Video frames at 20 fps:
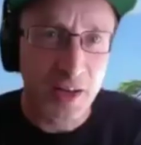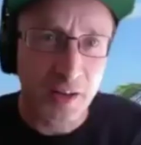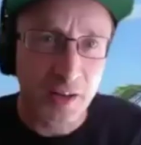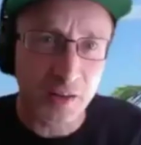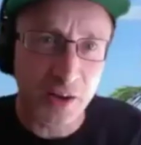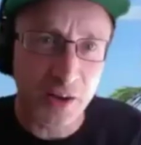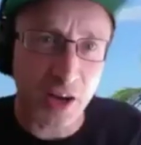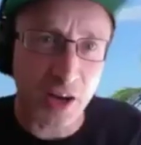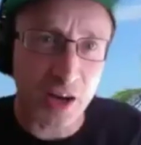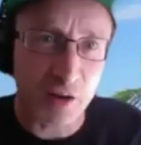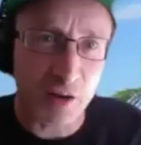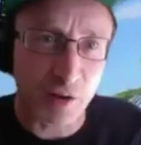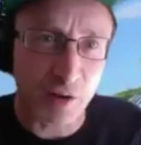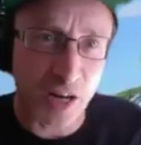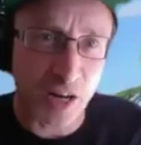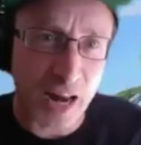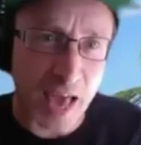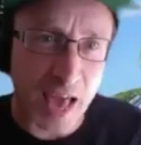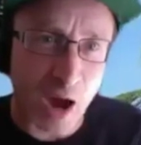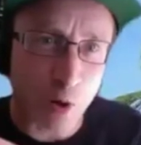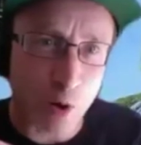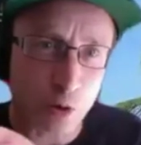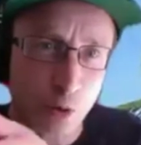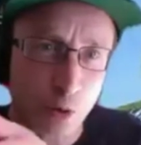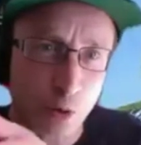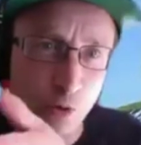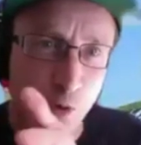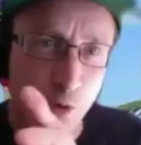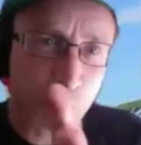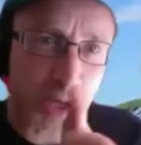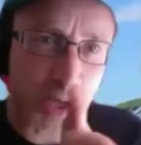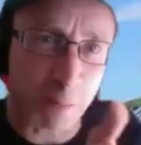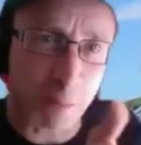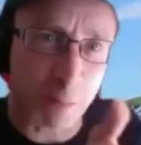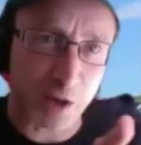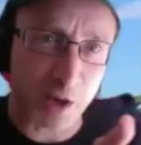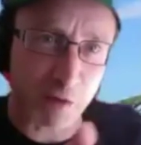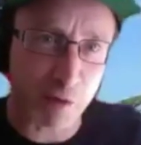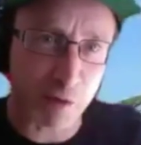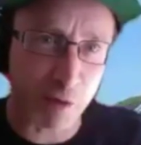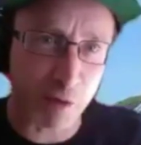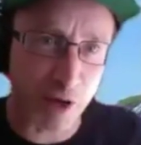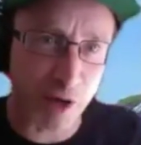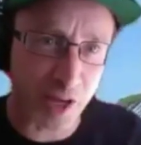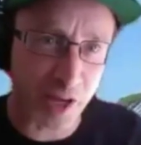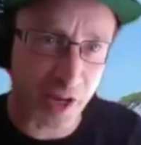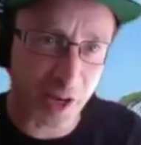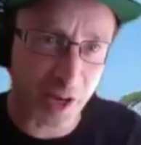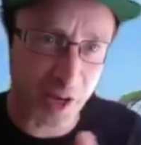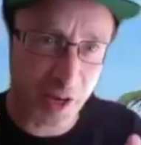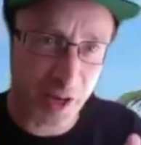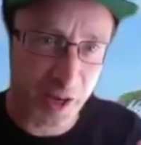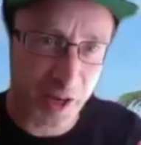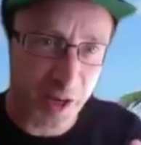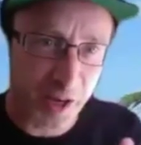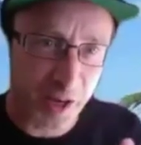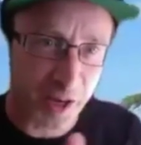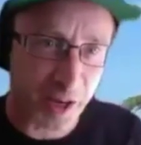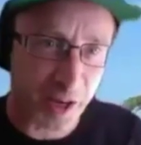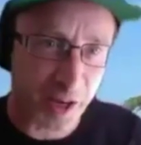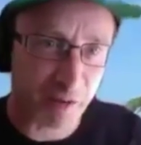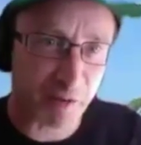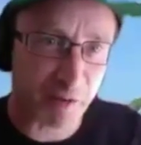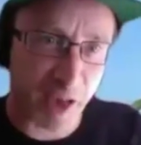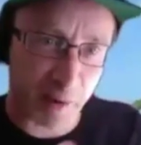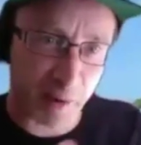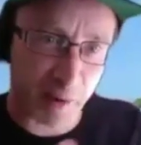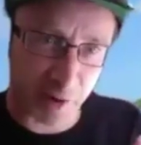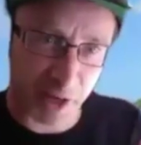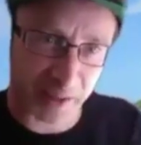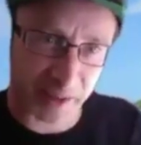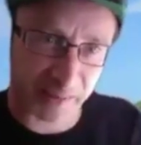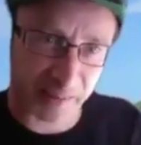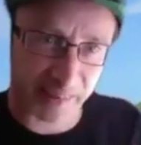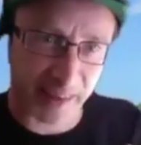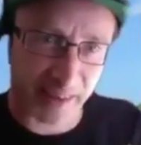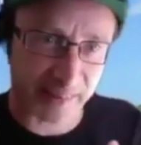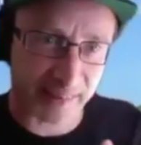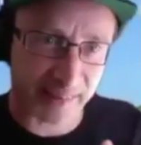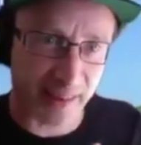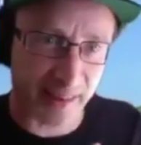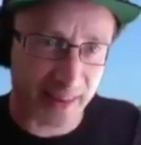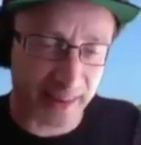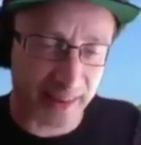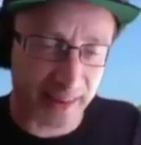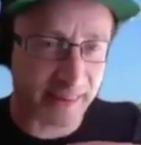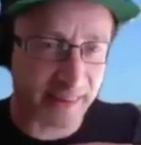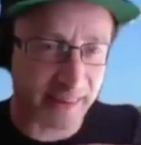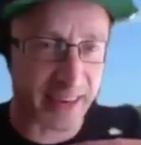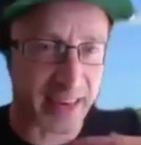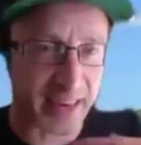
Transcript: to kind of allow you to be a bit freer, if that makes sense. Like it's like